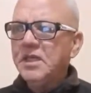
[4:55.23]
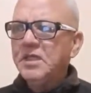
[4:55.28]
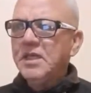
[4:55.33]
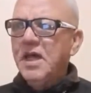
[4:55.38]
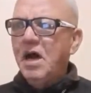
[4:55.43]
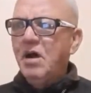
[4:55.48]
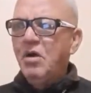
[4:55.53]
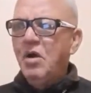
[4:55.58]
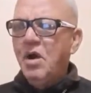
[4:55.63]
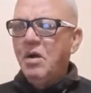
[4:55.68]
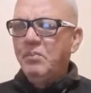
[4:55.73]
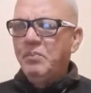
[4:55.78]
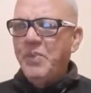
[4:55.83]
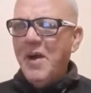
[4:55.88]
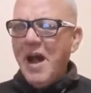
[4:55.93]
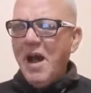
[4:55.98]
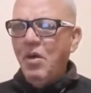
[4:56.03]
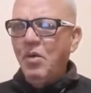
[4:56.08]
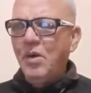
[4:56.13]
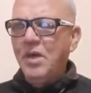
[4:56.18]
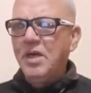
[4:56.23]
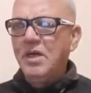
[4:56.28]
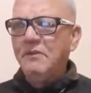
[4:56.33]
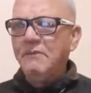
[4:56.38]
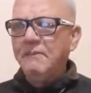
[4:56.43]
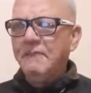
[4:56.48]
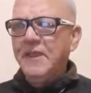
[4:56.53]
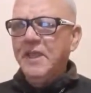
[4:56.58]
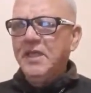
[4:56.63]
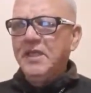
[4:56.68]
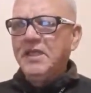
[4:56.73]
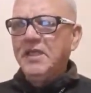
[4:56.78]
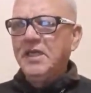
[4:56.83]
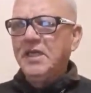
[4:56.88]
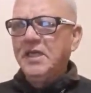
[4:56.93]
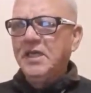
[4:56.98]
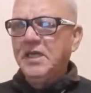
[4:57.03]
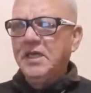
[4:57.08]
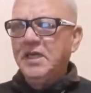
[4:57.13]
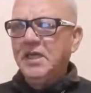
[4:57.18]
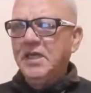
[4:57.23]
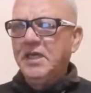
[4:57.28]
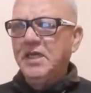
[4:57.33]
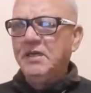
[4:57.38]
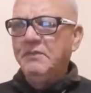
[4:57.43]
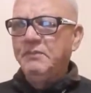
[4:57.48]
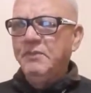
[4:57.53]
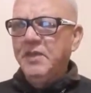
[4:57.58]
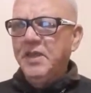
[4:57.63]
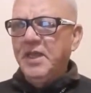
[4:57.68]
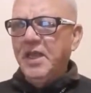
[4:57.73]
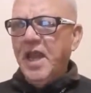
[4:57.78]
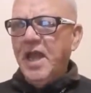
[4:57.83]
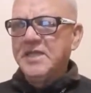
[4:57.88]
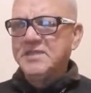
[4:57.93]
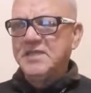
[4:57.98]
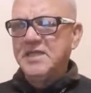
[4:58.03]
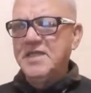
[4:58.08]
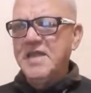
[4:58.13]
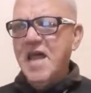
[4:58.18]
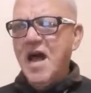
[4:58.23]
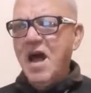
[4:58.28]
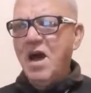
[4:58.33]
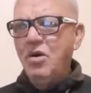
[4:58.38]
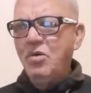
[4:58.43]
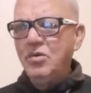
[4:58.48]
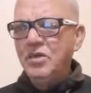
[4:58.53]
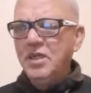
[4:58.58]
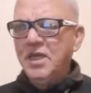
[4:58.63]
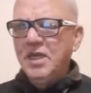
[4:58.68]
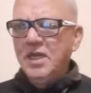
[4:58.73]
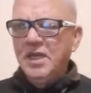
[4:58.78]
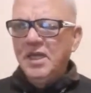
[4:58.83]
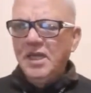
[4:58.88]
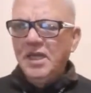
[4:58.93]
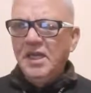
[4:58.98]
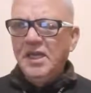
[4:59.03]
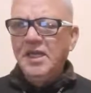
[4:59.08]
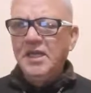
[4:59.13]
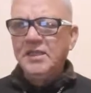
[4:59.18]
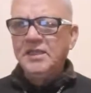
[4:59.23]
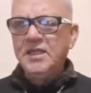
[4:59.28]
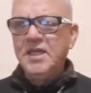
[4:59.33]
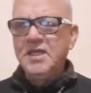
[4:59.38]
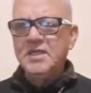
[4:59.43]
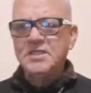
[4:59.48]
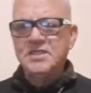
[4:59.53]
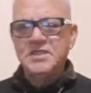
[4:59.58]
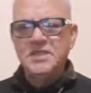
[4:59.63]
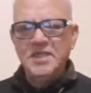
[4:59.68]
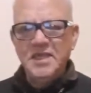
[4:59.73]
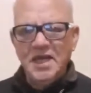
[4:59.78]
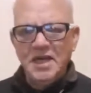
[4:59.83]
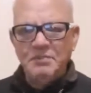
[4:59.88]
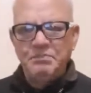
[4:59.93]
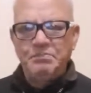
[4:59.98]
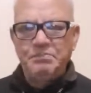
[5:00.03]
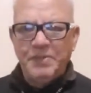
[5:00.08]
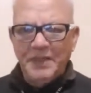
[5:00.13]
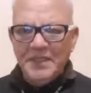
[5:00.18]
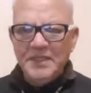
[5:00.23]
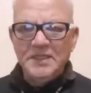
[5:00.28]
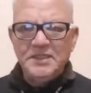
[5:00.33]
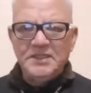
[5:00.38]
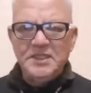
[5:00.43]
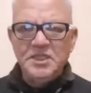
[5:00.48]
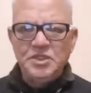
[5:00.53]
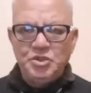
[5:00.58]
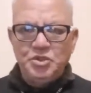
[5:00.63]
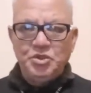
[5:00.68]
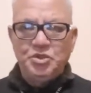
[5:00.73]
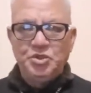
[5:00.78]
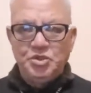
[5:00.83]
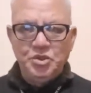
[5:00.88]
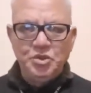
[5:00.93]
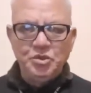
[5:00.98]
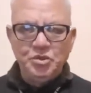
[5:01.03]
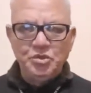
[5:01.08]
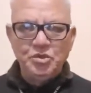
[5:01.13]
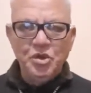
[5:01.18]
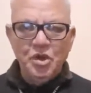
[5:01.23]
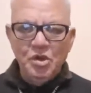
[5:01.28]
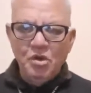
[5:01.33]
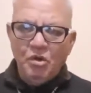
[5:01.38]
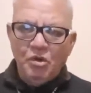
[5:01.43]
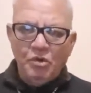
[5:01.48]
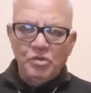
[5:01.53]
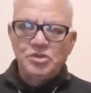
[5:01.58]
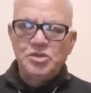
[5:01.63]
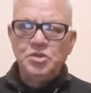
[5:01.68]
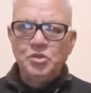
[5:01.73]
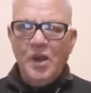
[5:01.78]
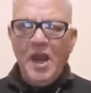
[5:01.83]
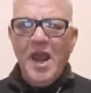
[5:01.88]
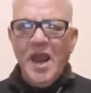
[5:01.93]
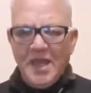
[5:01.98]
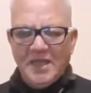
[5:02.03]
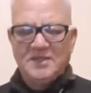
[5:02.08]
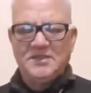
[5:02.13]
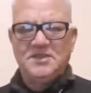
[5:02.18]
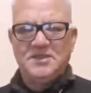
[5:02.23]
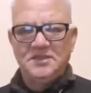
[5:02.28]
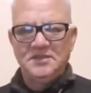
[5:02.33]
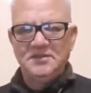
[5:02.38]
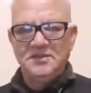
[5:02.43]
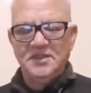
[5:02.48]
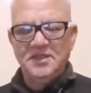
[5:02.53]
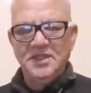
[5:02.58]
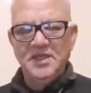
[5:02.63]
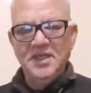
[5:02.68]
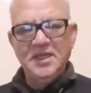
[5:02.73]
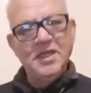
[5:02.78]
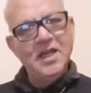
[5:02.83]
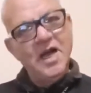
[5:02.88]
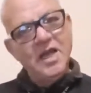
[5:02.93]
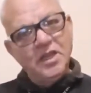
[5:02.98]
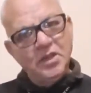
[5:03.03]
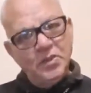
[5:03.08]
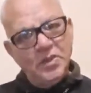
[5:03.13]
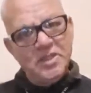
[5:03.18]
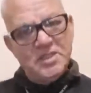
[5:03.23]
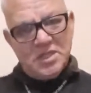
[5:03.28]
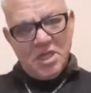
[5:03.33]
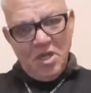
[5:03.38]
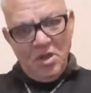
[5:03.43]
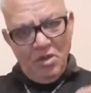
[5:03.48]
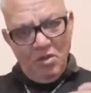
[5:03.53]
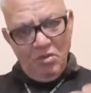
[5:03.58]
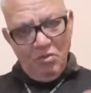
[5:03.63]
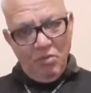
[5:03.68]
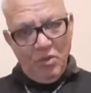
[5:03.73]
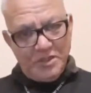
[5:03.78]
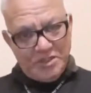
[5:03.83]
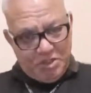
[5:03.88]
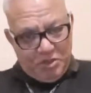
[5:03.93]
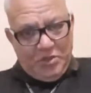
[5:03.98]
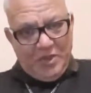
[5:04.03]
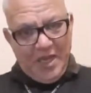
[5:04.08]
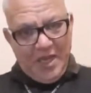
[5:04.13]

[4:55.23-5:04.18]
Now, power yeah, uh, as a noun, it is the ability to do or to act. In other words, what you